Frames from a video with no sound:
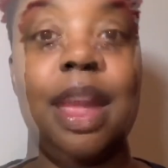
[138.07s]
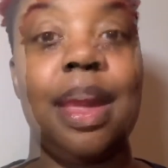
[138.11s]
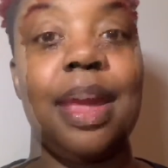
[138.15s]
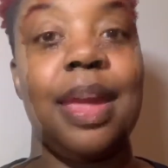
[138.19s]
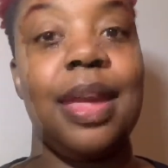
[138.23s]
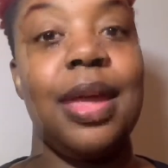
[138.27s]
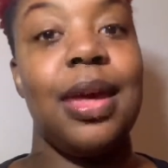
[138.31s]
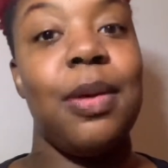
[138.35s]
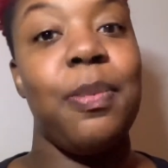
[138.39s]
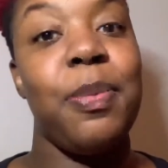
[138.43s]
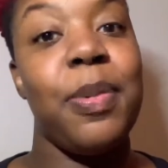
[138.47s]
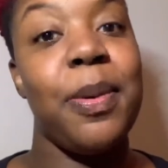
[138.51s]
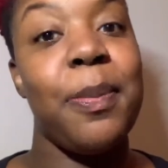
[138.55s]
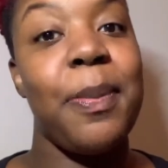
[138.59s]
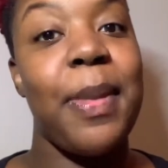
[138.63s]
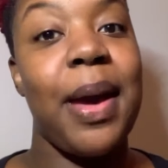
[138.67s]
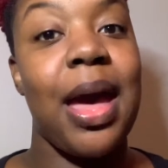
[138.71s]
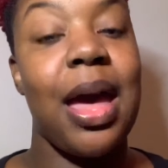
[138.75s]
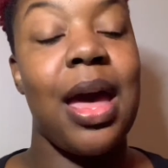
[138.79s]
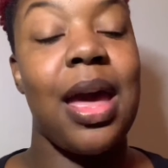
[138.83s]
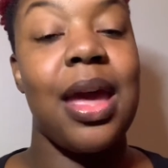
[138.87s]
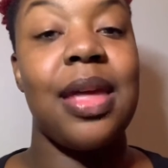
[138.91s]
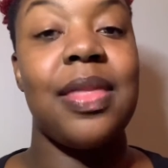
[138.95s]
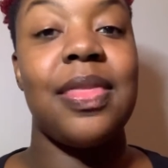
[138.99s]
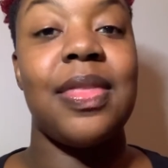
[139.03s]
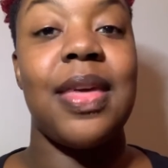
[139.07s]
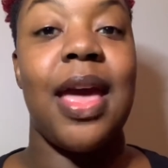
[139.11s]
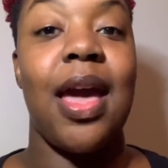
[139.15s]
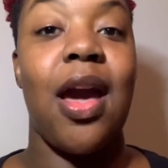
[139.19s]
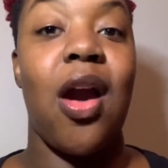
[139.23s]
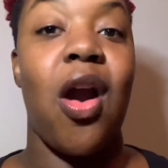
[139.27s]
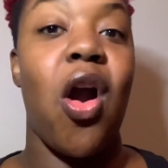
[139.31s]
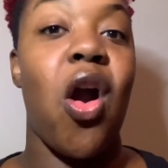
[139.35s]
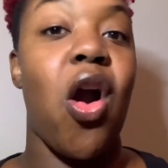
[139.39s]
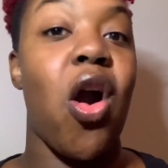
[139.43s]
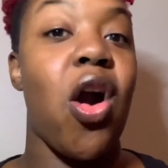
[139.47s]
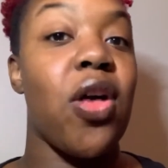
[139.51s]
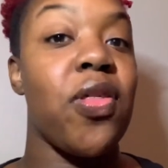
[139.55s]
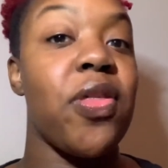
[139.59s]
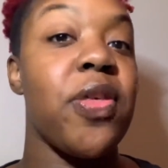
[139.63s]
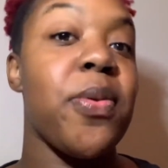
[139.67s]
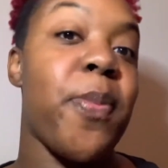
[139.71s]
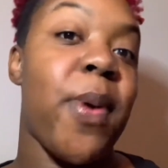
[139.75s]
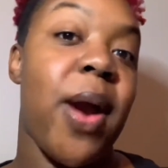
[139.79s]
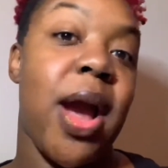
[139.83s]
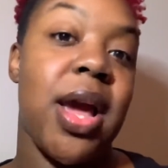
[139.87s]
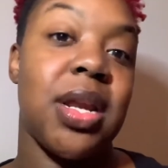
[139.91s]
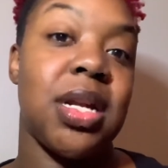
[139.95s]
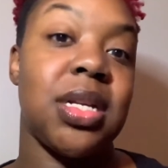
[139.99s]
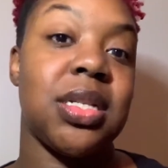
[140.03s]
So keep in mind that all the
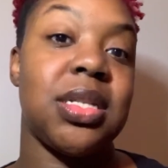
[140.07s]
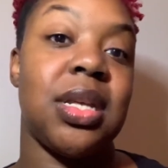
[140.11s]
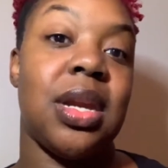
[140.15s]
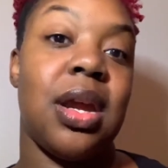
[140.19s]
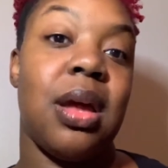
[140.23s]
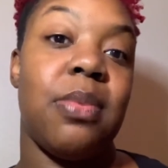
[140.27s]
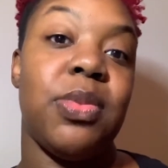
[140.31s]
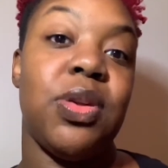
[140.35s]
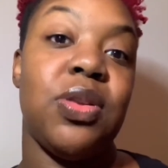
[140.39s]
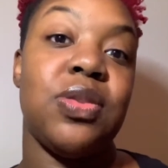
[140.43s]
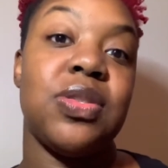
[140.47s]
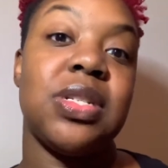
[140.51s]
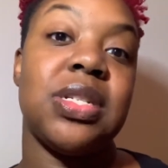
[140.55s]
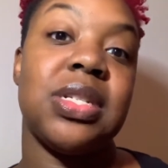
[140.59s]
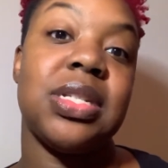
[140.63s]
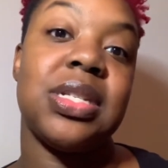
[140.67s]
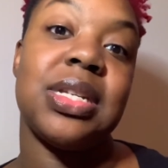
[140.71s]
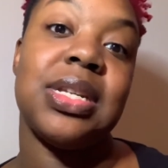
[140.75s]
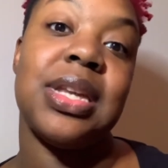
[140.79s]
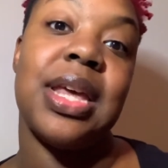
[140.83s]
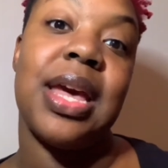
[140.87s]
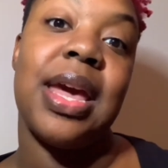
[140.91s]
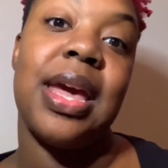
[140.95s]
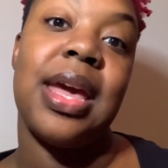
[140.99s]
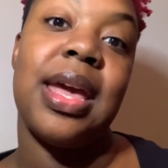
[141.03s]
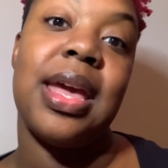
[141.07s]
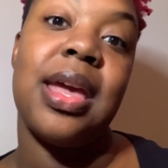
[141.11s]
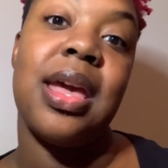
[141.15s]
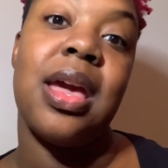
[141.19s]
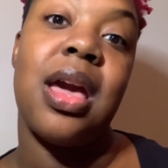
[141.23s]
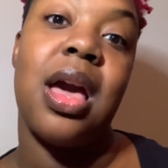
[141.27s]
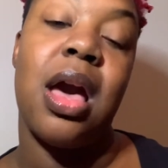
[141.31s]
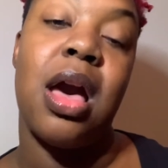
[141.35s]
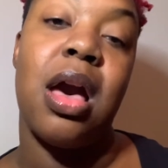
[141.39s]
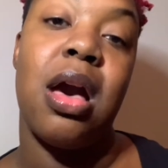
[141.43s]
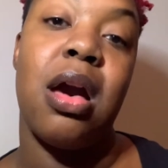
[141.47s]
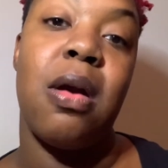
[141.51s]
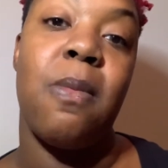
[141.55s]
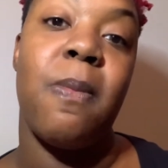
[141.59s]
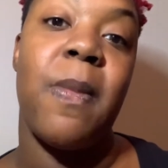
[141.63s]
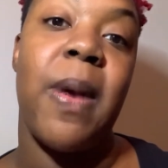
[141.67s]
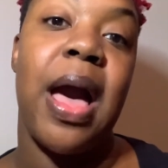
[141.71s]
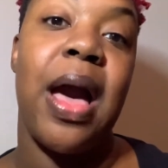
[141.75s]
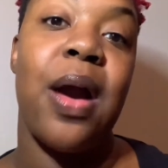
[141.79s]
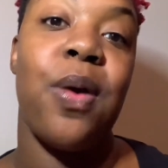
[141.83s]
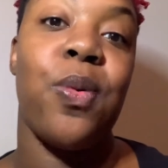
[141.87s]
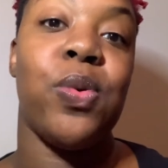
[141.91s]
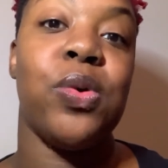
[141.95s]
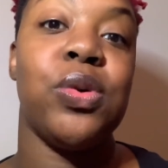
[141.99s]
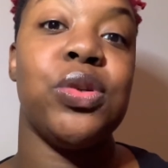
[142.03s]
products that I'm using today, I
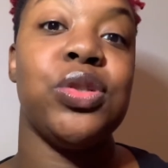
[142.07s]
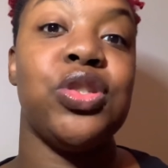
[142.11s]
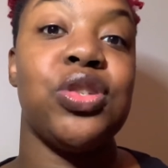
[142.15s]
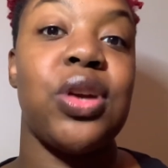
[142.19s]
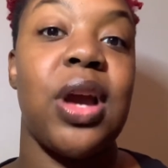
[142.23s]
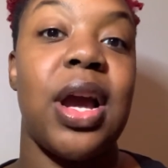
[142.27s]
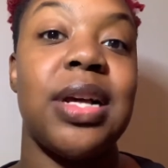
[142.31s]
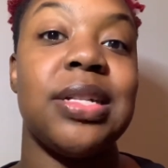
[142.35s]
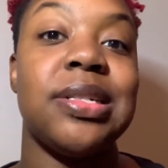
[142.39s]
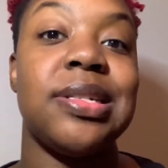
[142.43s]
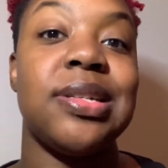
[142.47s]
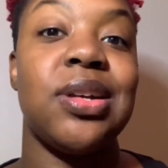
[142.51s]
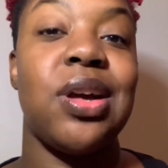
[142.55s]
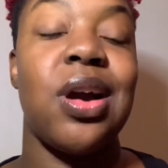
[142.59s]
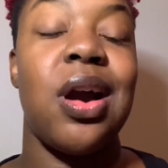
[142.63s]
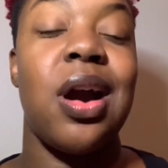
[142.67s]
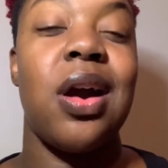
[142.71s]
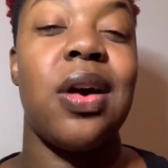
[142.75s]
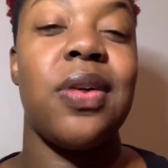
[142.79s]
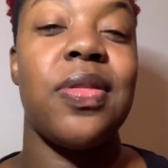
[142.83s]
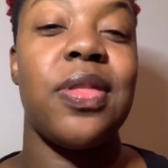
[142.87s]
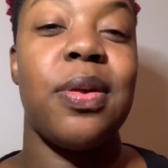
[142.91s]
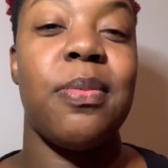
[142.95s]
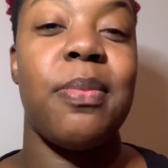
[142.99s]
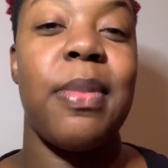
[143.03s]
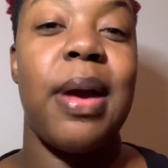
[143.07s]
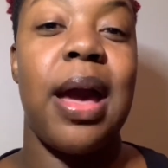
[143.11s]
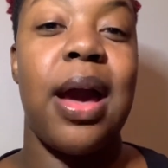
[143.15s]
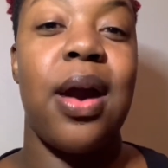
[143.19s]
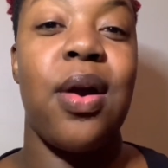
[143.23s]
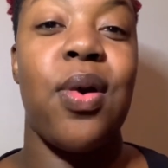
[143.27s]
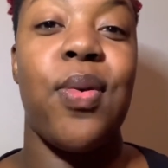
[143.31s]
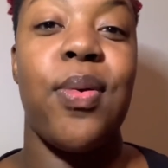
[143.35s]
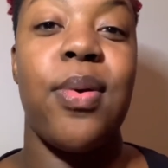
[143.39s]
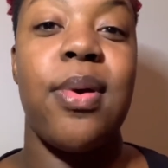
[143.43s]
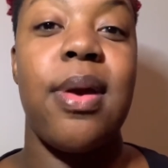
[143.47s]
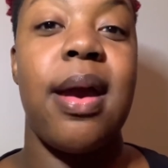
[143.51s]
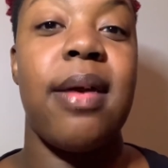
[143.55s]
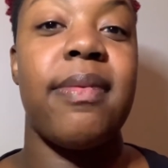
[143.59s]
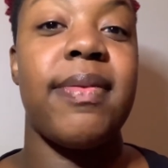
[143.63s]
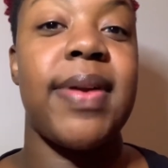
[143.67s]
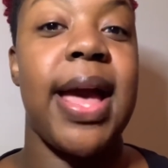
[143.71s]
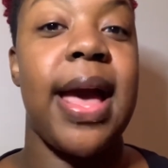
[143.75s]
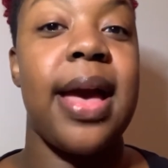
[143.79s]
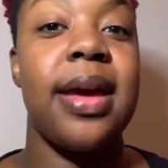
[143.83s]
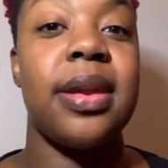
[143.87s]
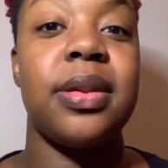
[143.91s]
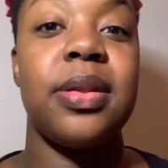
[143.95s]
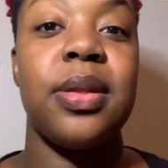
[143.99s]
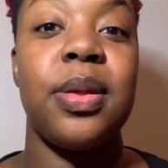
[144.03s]
will try to call them out where I've
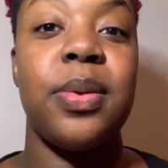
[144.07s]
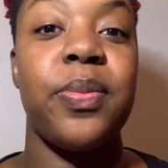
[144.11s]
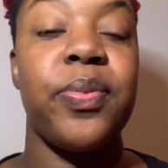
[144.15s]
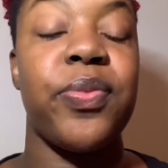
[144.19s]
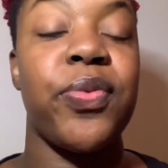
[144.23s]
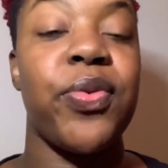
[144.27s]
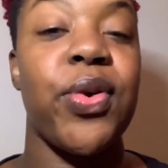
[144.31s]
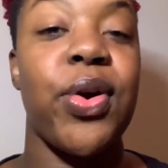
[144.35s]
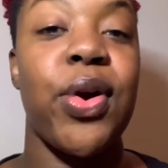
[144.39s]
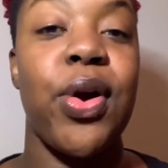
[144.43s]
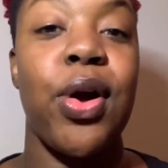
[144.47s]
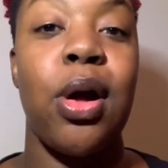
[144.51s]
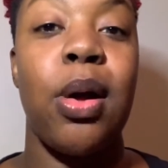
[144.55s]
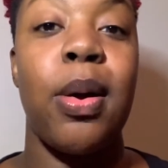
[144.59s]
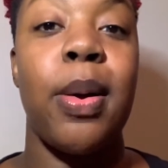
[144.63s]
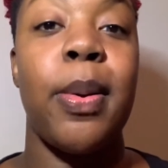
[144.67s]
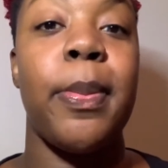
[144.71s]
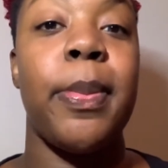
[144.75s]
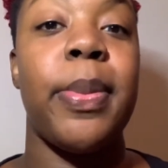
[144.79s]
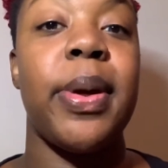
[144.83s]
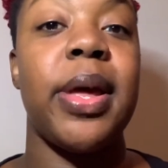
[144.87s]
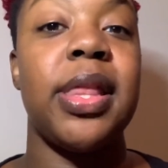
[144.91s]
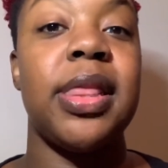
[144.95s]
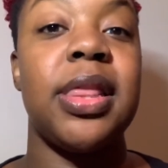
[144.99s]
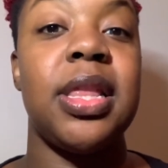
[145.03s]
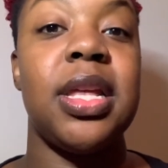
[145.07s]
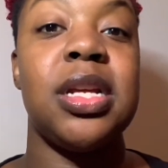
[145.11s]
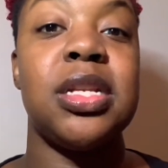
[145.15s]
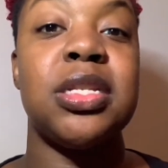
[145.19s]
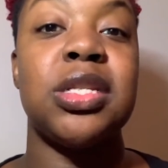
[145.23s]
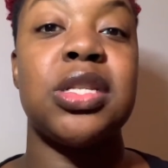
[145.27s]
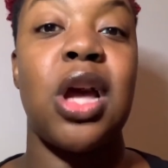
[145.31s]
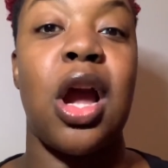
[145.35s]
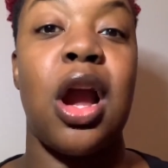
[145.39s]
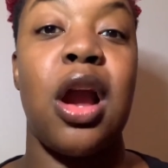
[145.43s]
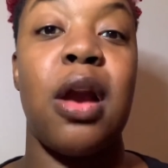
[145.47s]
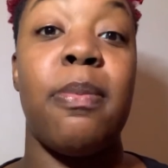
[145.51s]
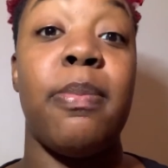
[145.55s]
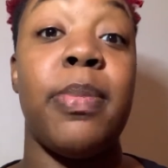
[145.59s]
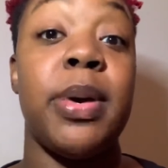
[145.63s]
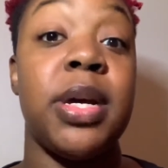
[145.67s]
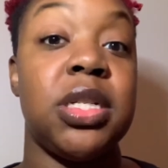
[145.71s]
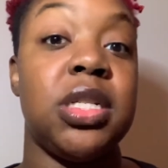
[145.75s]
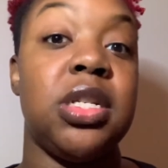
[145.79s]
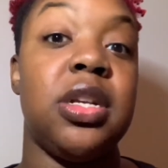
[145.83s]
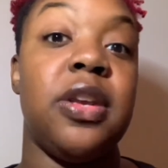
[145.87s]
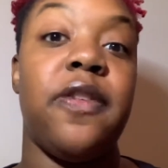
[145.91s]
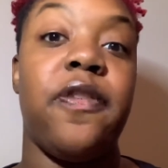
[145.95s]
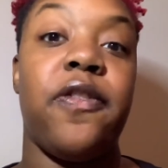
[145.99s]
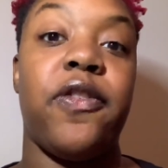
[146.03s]
gotten them from, but these are
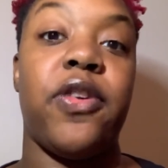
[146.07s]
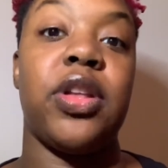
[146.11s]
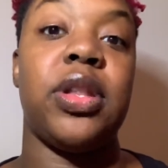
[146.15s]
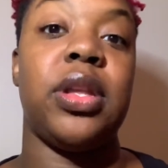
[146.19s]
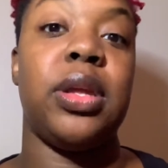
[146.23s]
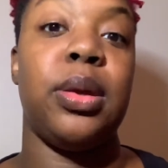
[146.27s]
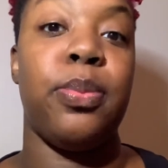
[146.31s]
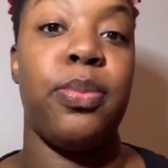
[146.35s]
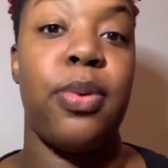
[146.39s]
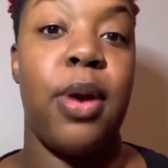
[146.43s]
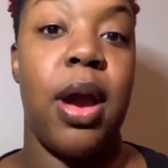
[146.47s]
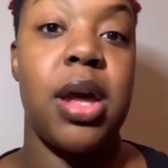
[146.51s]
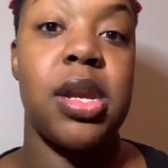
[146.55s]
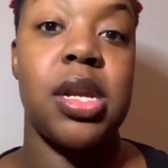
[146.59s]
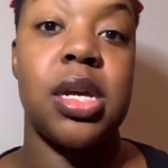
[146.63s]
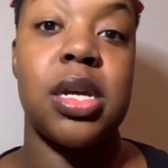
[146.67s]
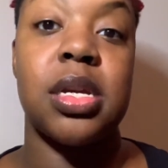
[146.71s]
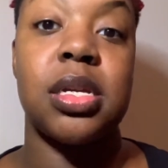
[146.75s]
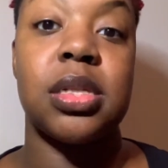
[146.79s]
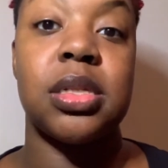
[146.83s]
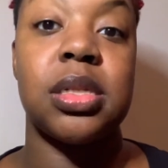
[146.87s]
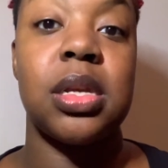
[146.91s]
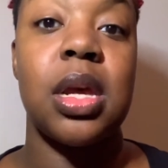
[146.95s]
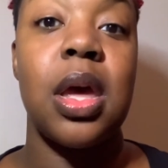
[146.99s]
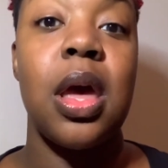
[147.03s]
budget friendly products.